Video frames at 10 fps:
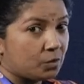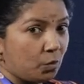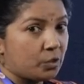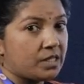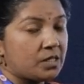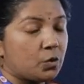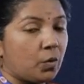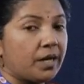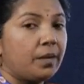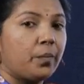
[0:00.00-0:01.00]
solution is
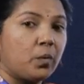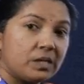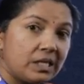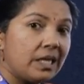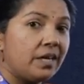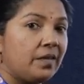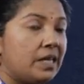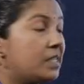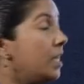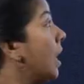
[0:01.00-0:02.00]
showing positive
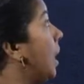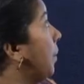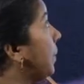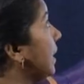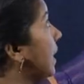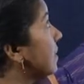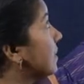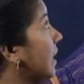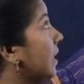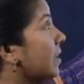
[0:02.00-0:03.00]
deviation, PA
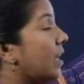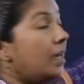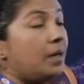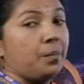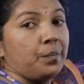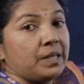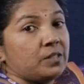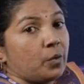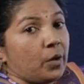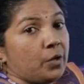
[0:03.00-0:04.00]
is greater than
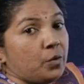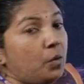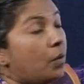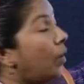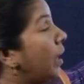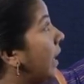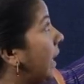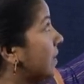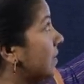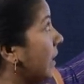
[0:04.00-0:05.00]
P0 into
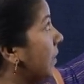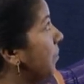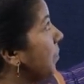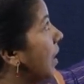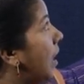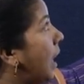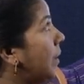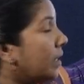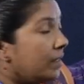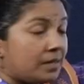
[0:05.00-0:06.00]
XA.
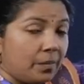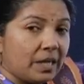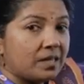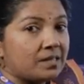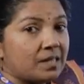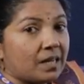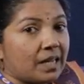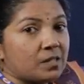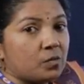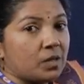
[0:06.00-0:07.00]
And similar is the
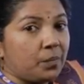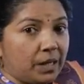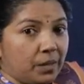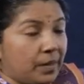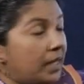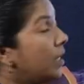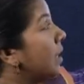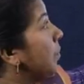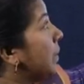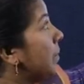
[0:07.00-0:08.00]
case with the PB.
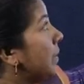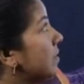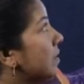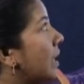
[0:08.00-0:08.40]
PB is